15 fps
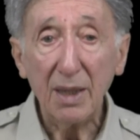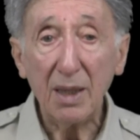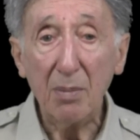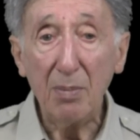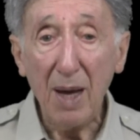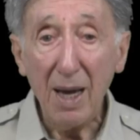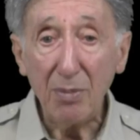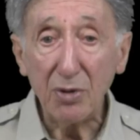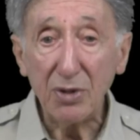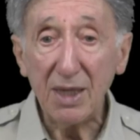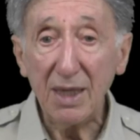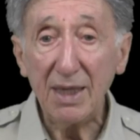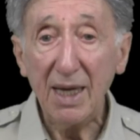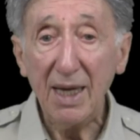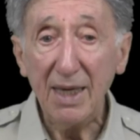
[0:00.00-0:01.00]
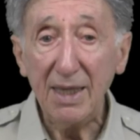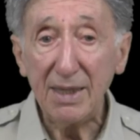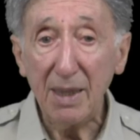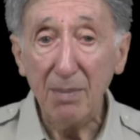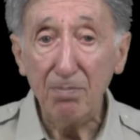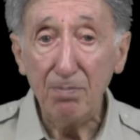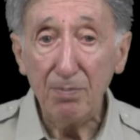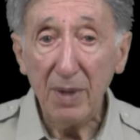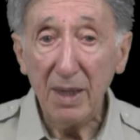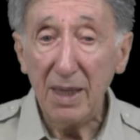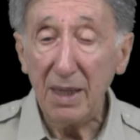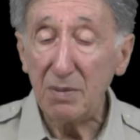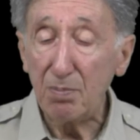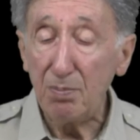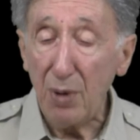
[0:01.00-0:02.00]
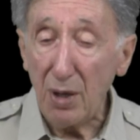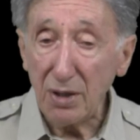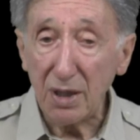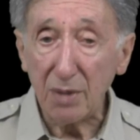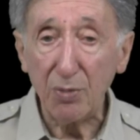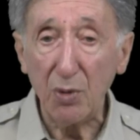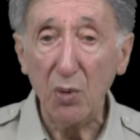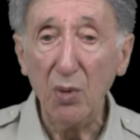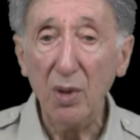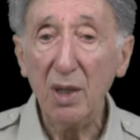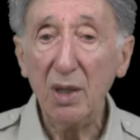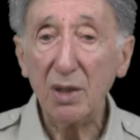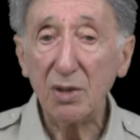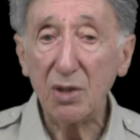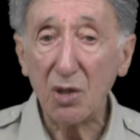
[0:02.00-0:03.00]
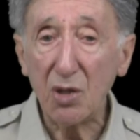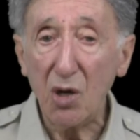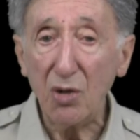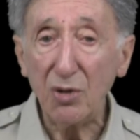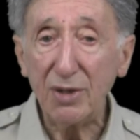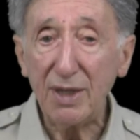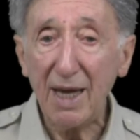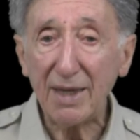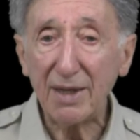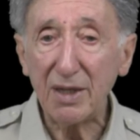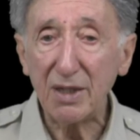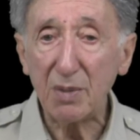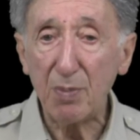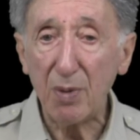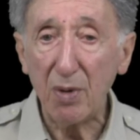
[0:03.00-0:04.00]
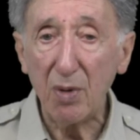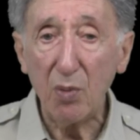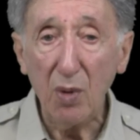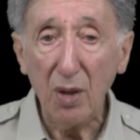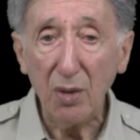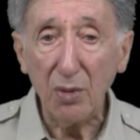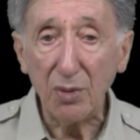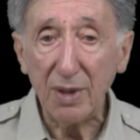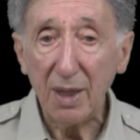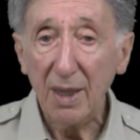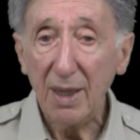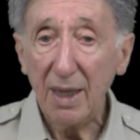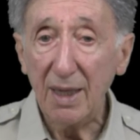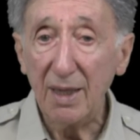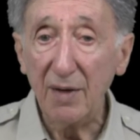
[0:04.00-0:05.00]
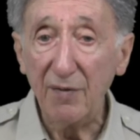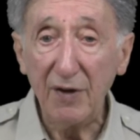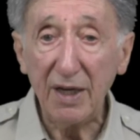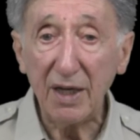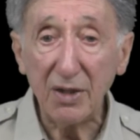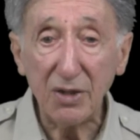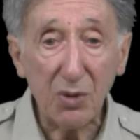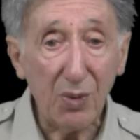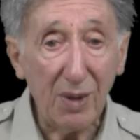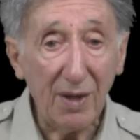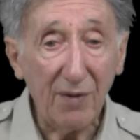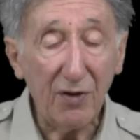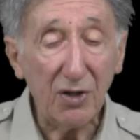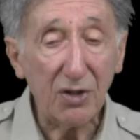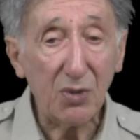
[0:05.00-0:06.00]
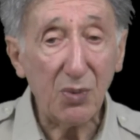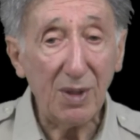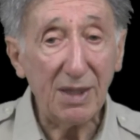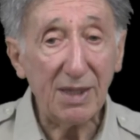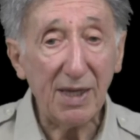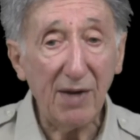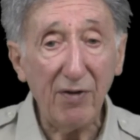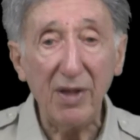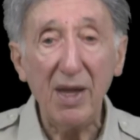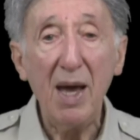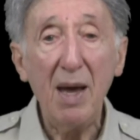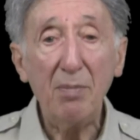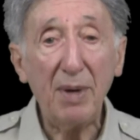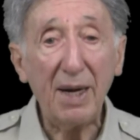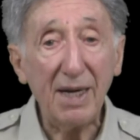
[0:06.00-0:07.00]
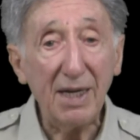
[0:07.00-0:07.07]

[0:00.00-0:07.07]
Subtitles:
The Bible said it is possible to contact the spirit world in Leviticus 20 verse 27, but